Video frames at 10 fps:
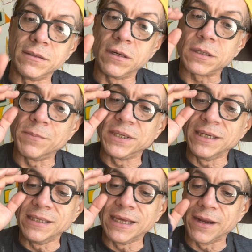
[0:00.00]

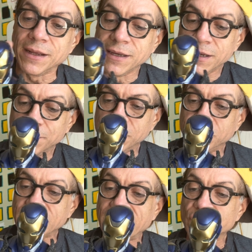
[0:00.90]
completely yet,
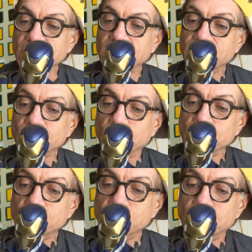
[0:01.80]
because actually it's
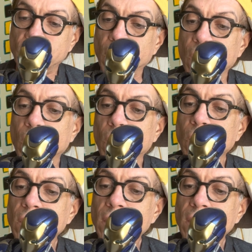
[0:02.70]
going to go